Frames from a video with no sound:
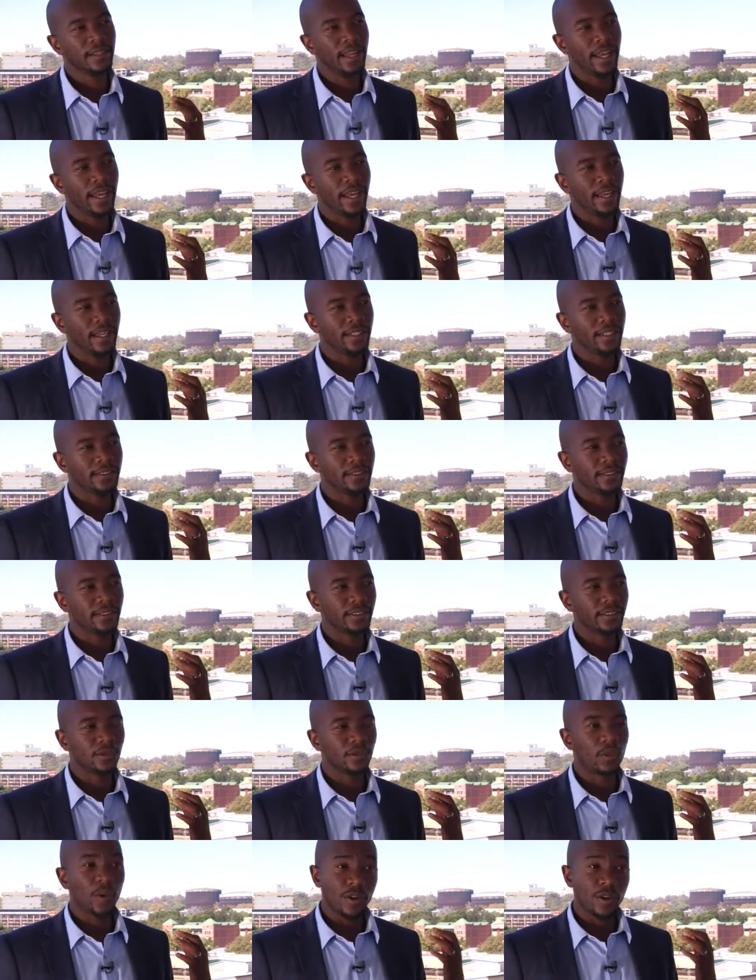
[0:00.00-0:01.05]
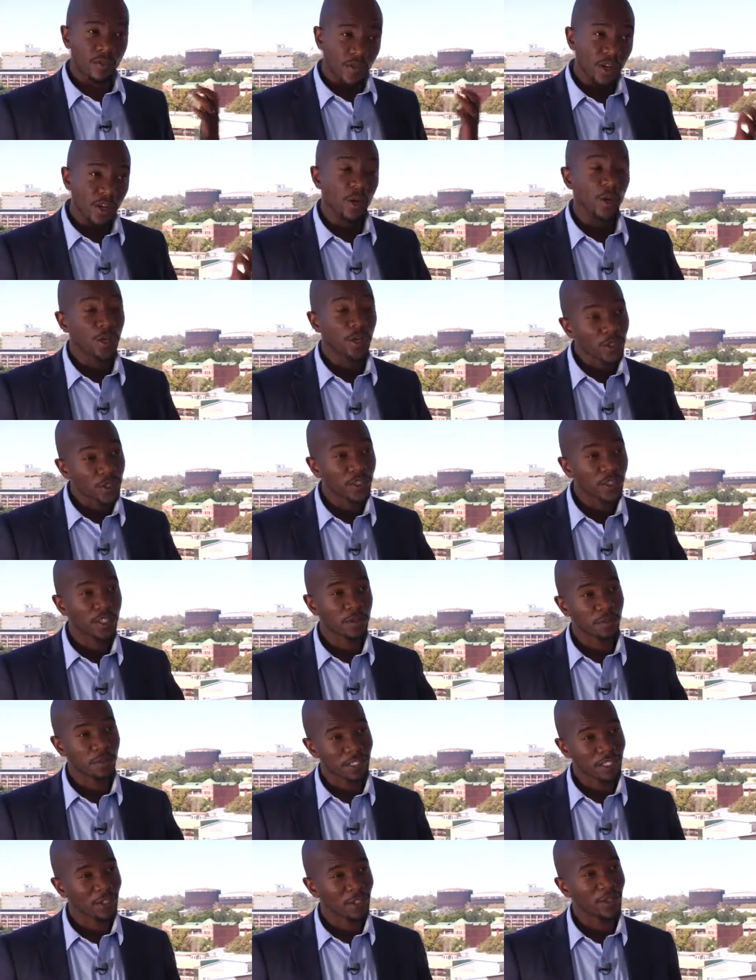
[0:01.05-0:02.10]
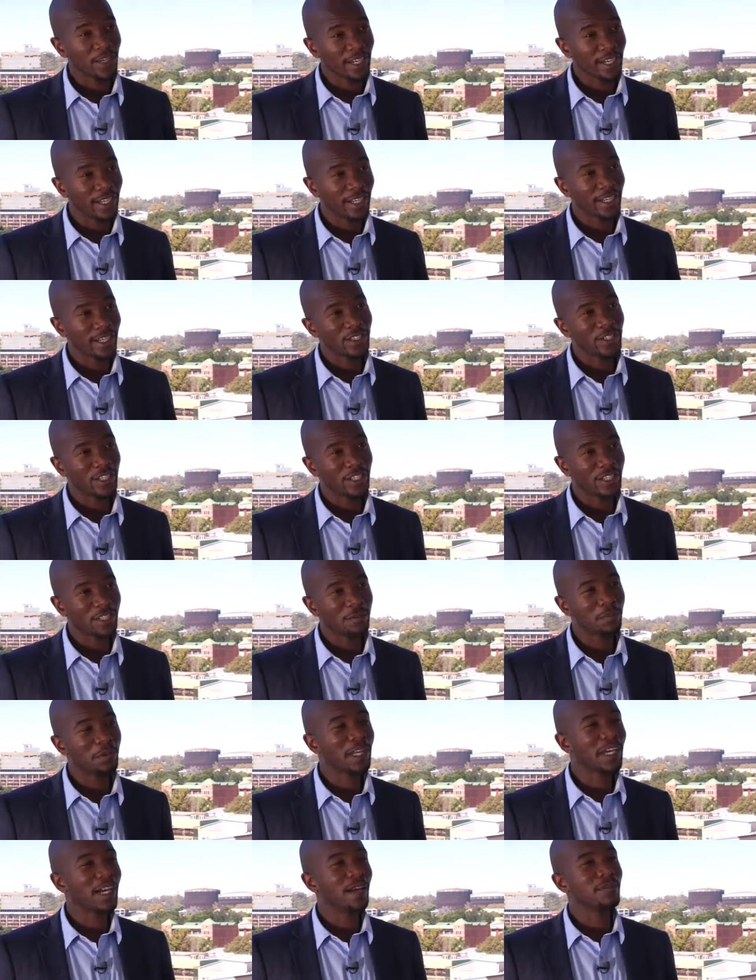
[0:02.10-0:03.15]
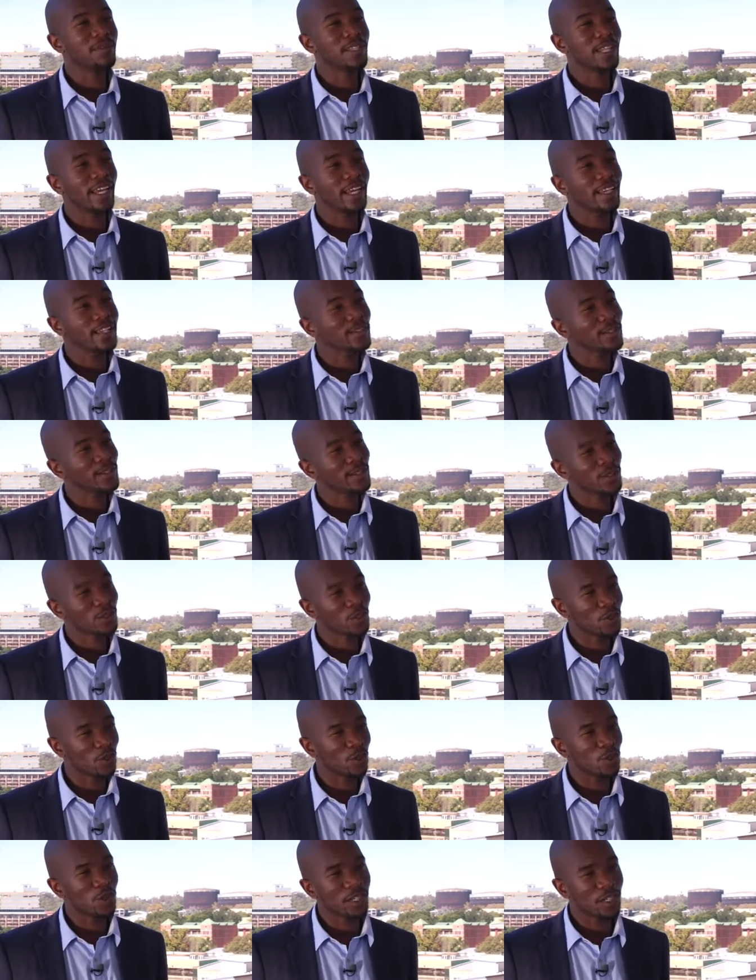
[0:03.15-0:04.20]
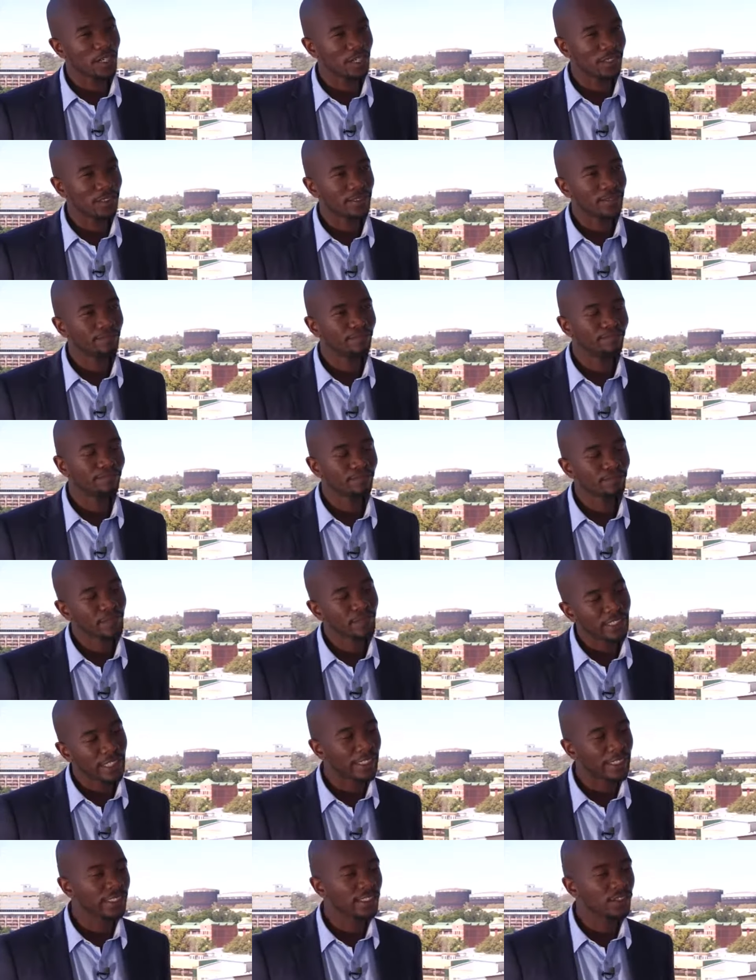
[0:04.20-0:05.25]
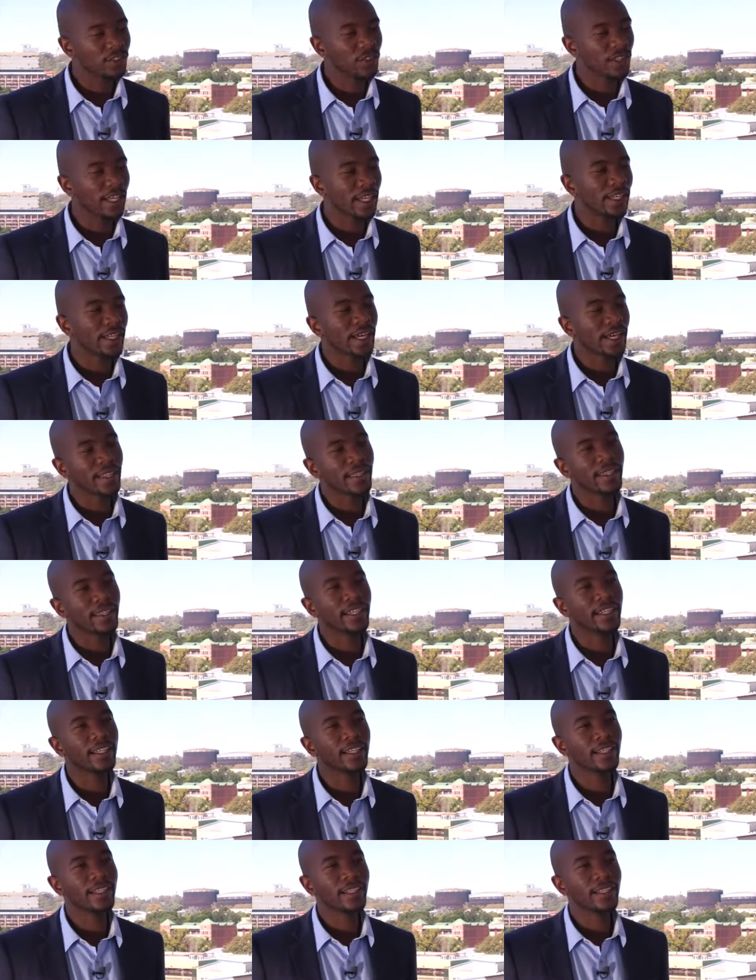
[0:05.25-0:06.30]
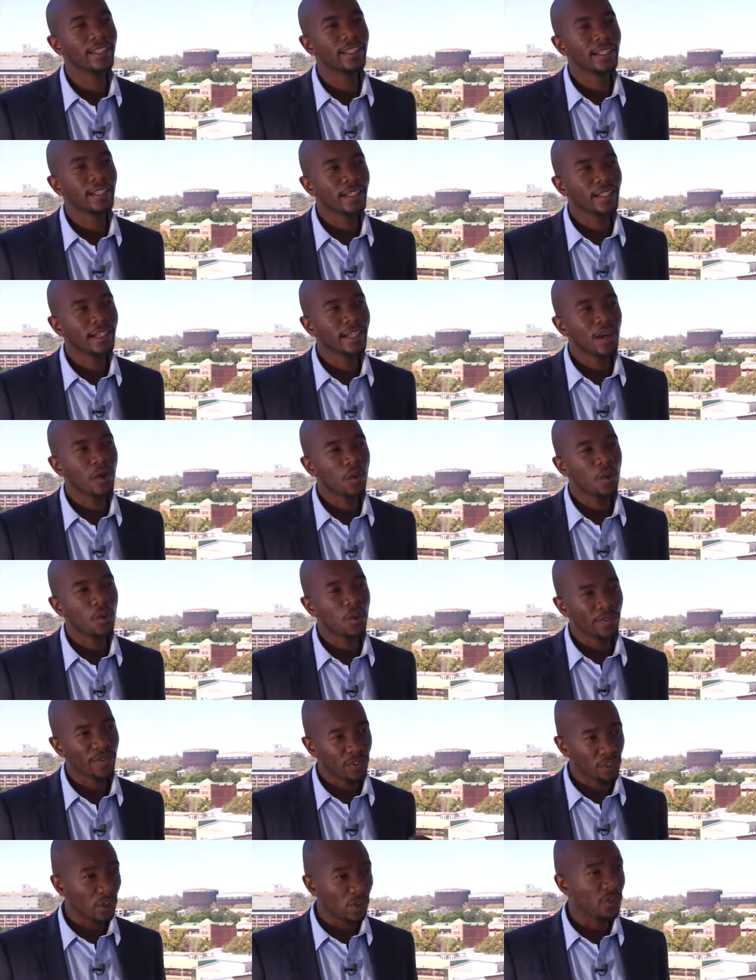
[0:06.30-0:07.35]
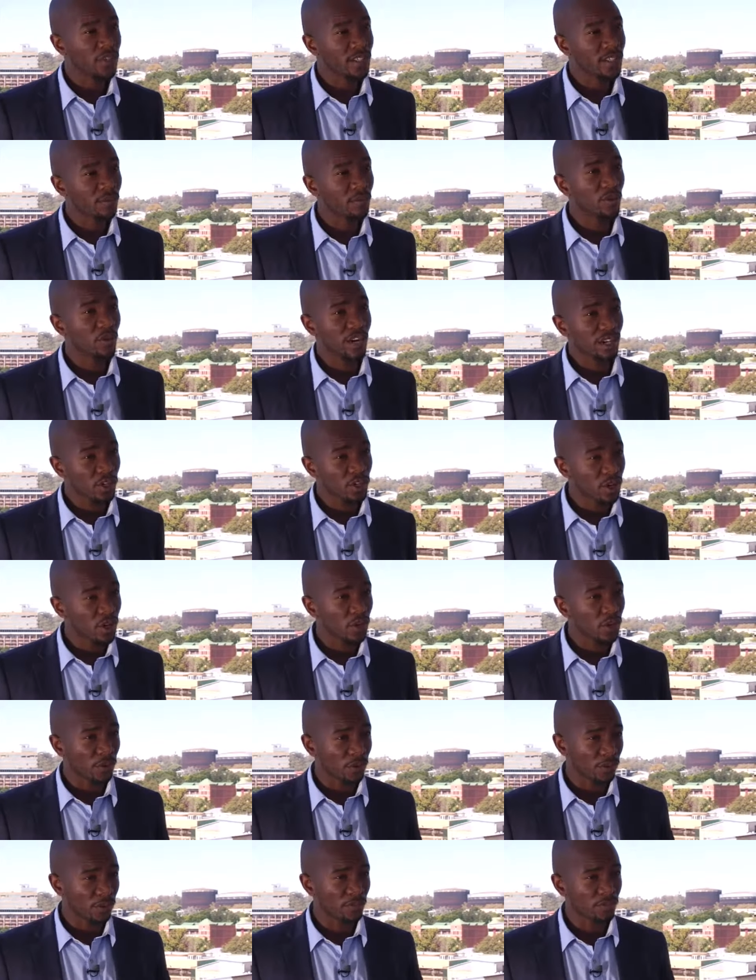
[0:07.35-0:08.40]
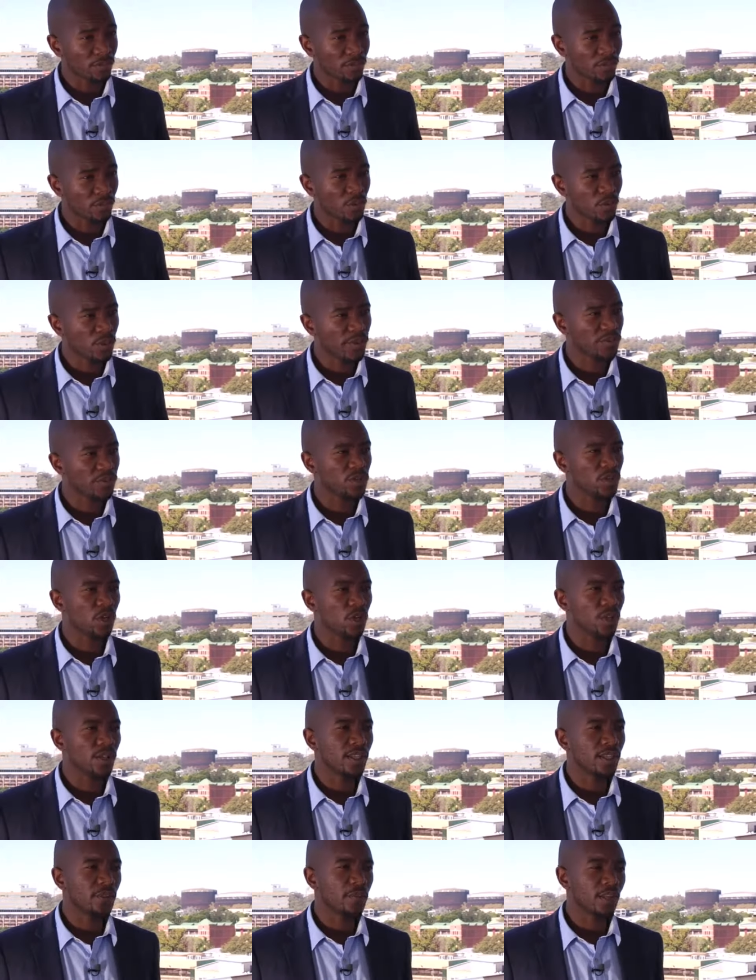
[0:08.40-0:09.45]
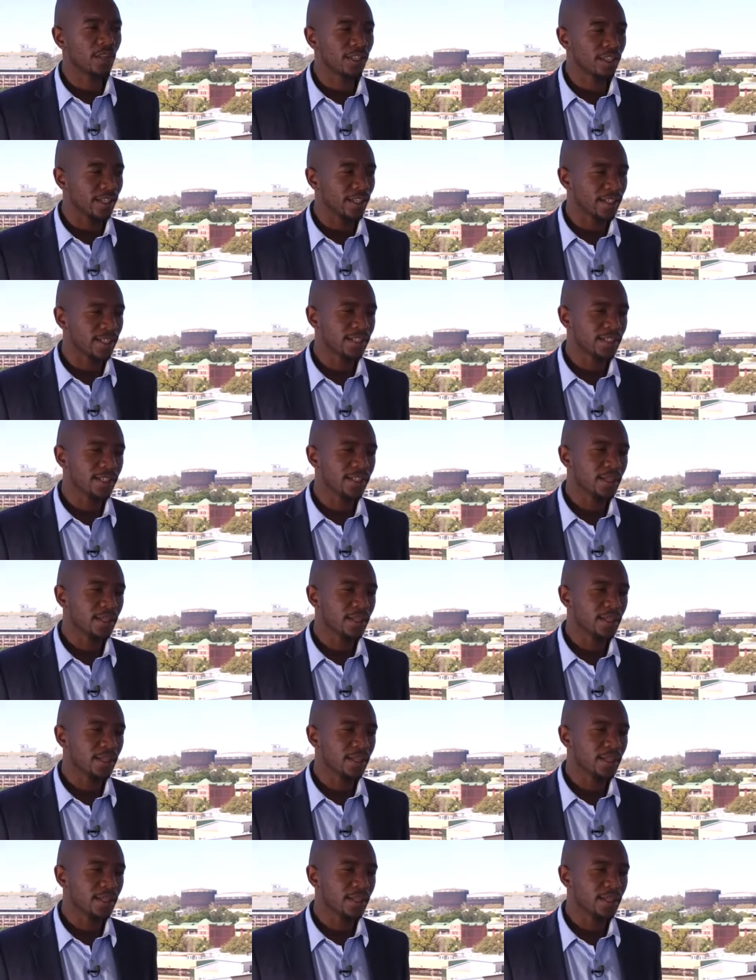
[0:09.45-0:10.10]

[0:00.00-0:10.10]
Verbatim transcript: And when we go into this particular election, it becomes the ANC's draw card. Secondly, to that, I think we've shown some great growth. We've shown the fact that